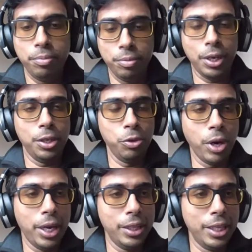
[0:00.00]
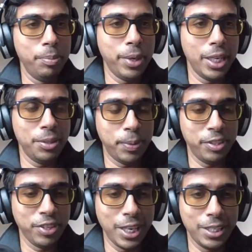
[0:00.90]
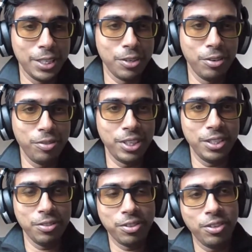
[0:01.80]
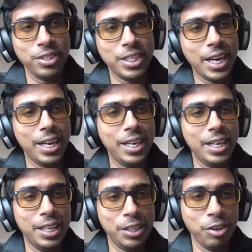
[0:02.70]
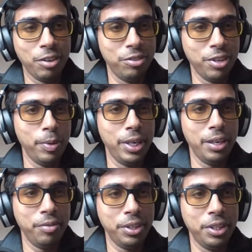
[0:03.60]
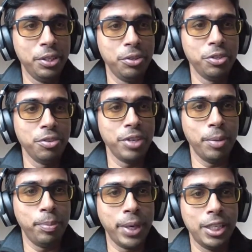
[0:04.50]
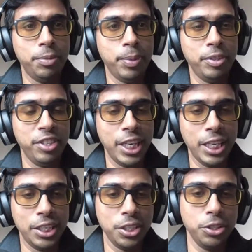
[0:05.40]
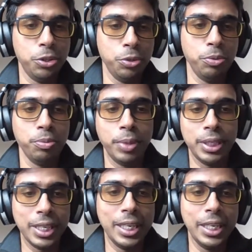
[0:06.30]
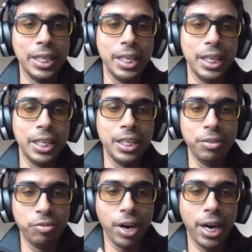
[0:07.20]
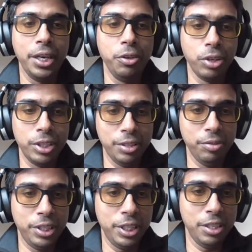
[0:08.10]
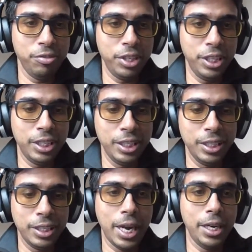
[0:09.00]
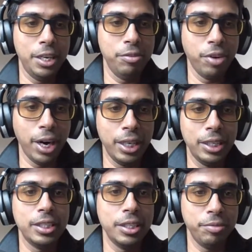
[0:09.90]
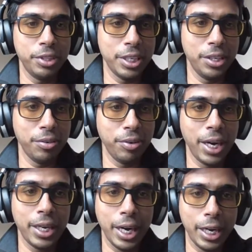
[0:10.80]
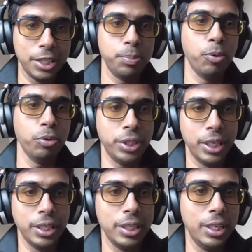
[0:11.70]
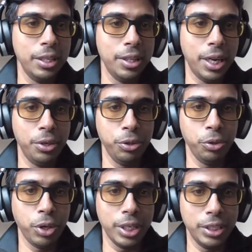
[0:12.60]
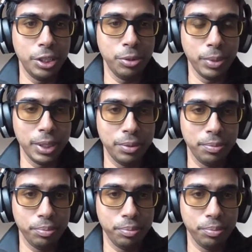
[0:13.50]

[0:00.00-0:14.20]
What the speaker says: You are in the API specification conference, of course, and you are familiar with the use of API specification to basically define your service interfaces and define the service contract and exposing that to your consumers.